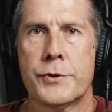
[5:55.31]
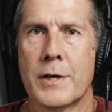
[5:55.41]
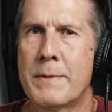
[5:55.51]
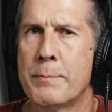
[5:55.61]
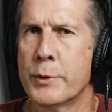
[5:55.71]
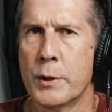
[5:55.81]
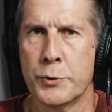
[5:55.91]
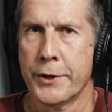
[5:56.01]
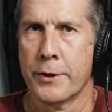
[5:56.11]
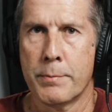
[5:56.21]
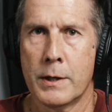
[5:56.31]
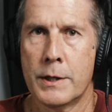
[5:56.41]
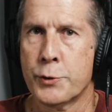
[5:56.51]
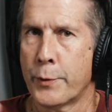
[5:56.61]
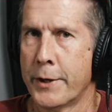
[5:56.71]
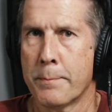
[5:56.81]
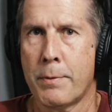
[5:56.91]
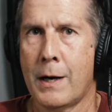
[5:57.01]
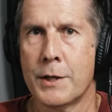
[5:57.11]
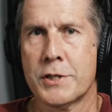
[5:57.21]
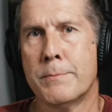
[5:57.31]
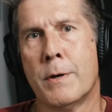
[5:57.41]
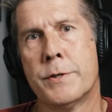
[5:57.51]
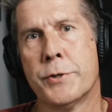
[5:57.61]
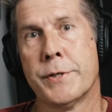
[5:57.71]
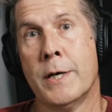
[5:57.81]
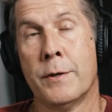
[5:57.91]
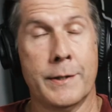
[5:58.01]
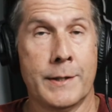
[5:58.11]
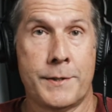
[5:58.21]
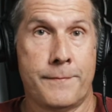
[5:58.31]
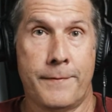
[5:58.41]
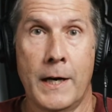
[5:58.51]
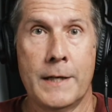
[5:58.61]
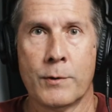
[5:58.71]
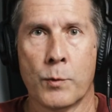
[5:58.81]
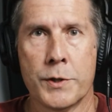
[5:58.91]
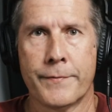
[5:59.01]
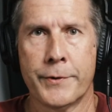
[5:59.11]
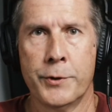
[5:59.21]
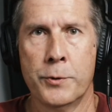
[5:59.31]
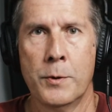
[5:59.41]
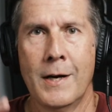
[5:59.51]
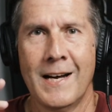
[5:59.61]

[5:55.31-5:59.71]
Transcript: Some people use earbuds or ear pods to monitor sound, and that's fine if it works for you.